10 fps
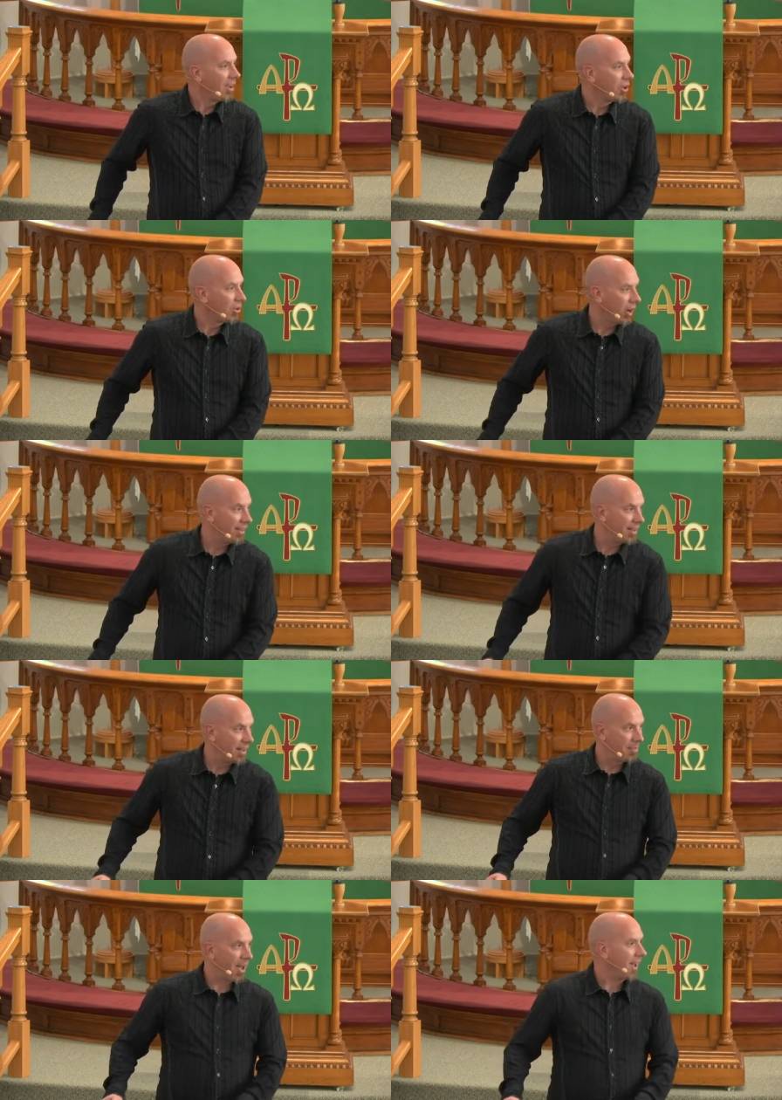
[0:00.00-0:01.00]
create an
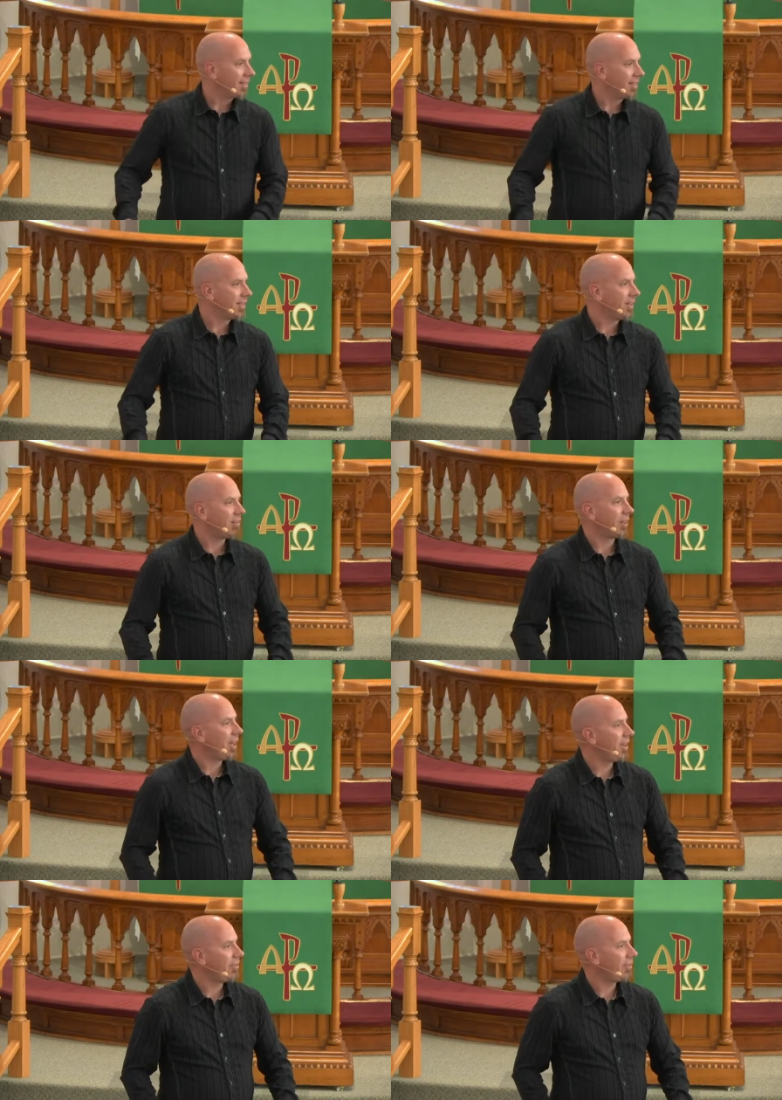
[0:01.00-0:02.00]
impact of
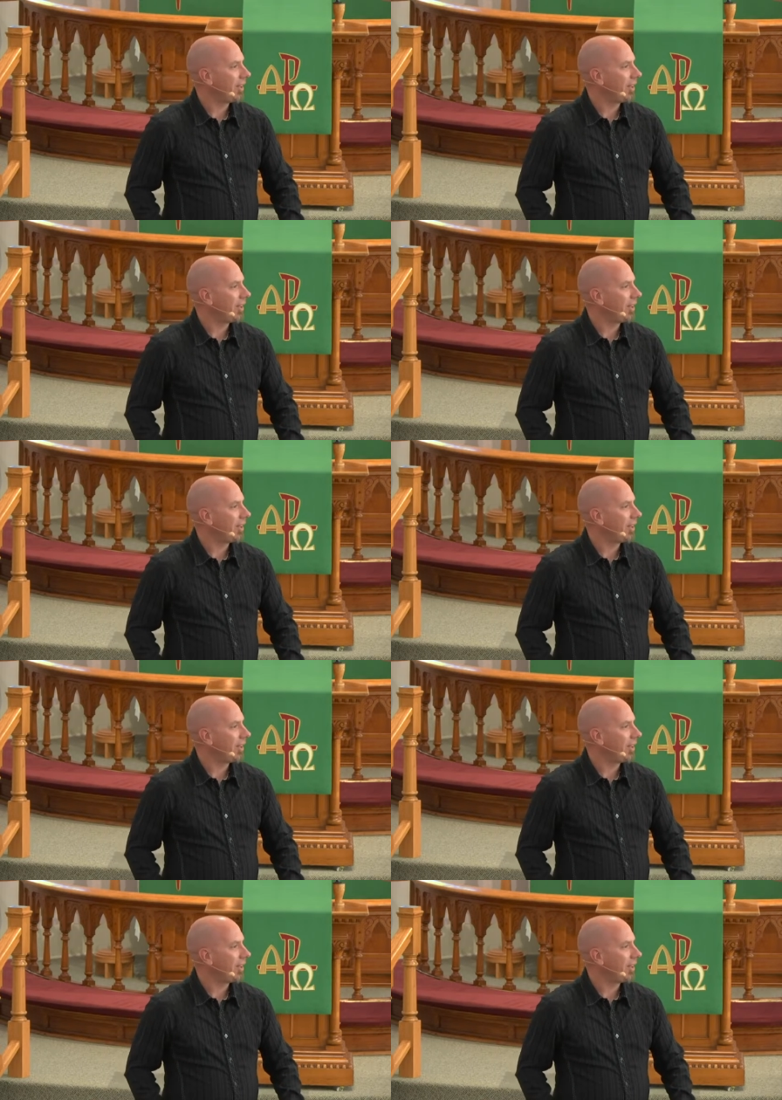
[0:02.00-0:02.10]
life